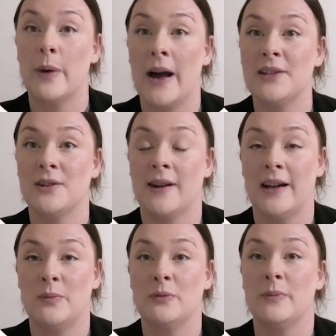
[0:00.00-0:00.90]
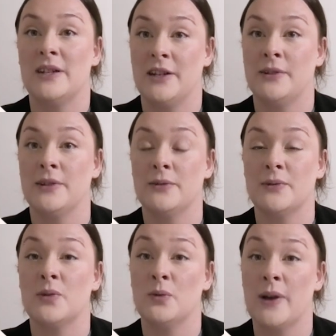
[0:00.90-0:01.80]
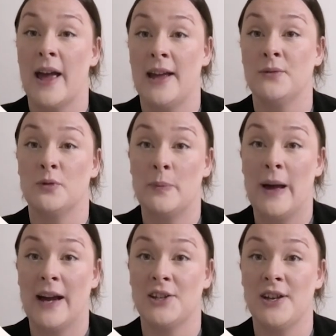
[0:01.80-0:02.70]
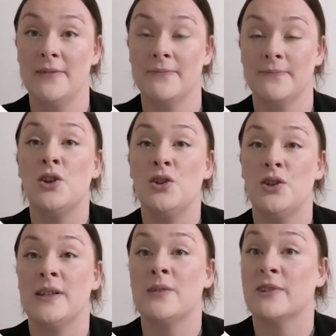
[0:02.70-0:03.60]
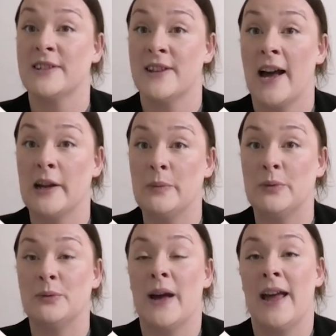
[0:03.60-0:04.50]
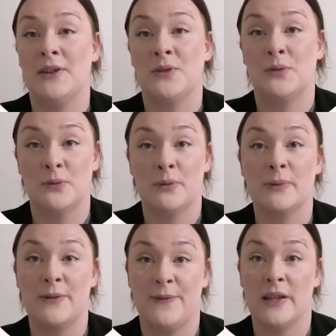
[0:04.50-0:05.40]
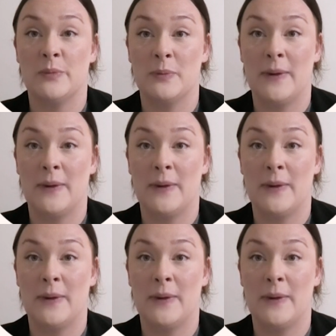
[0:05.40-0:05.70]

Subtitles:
biodegradable materials or packaging. Using recyclable and or refillable